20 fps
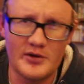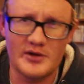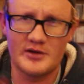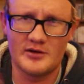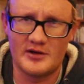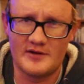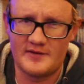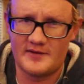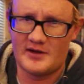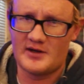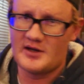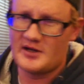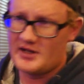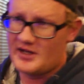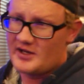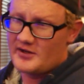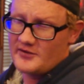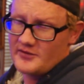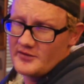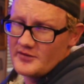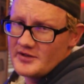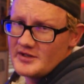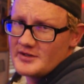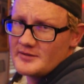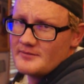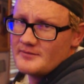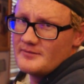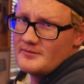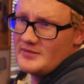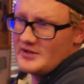you, I thought I'd
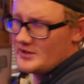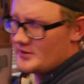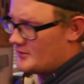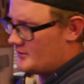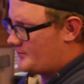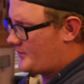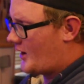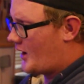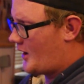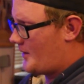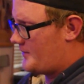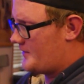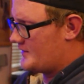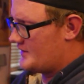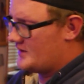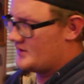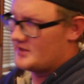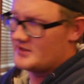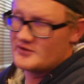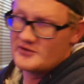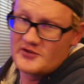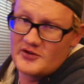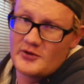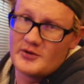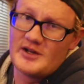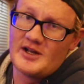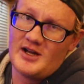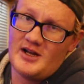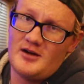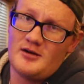actually, you know, pop it in and show
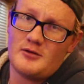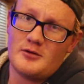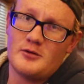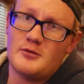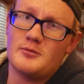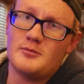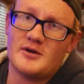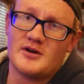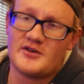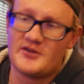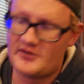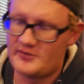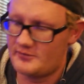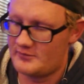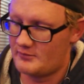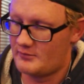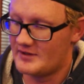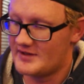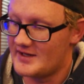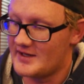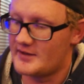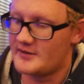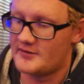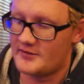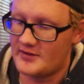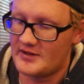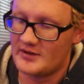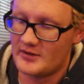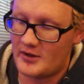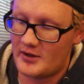you how much
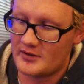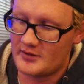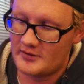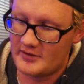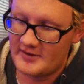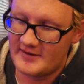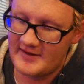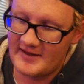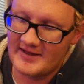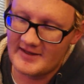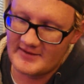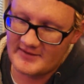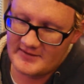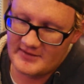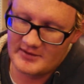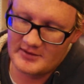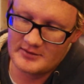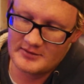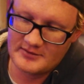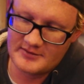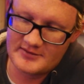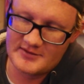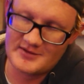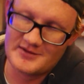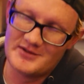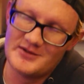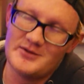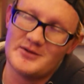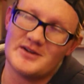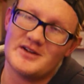ridiculously longer it takes to do